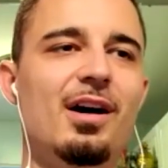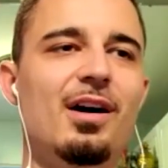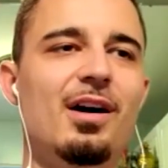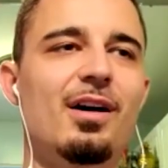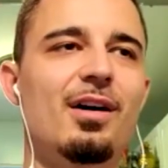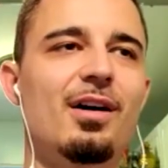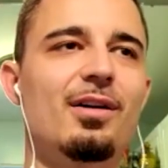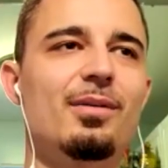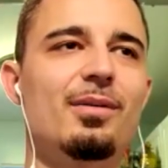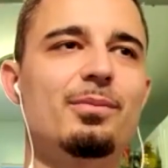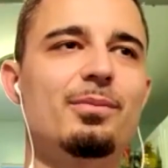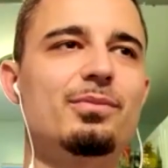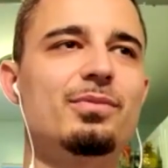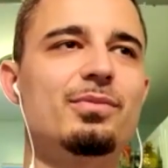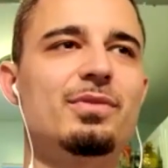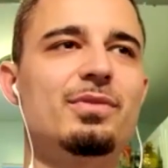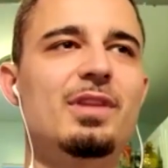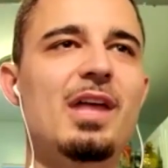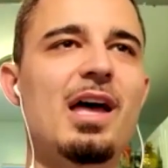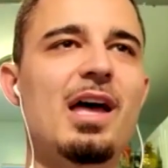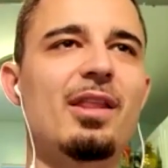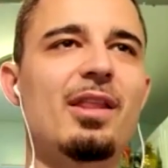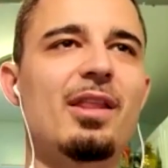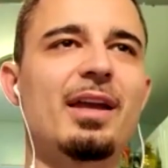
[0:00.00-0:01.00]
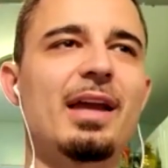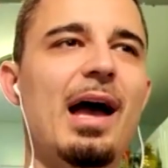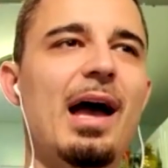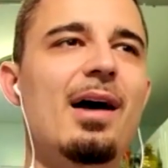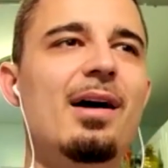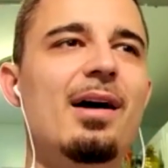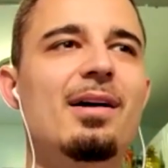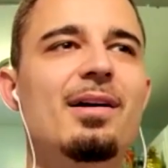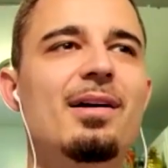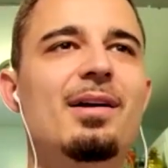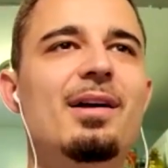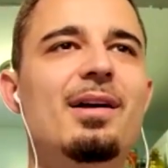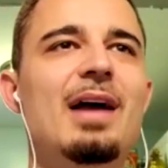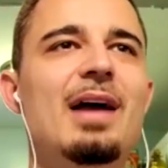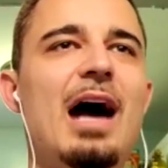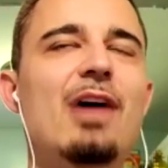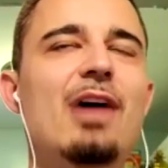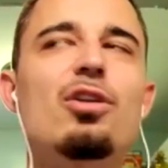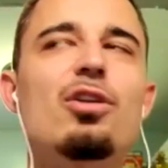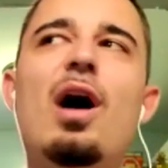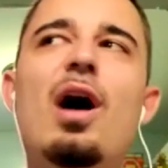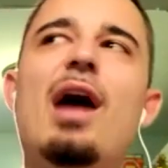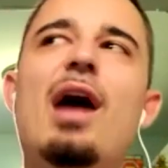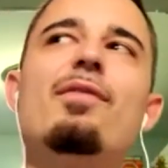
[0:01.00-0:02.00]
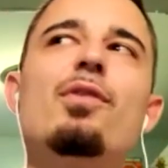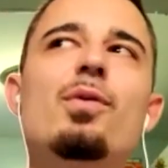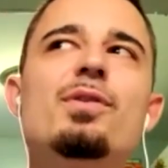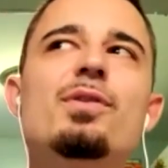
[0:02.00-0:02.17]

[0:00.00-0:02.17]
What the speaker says: That like I don't know.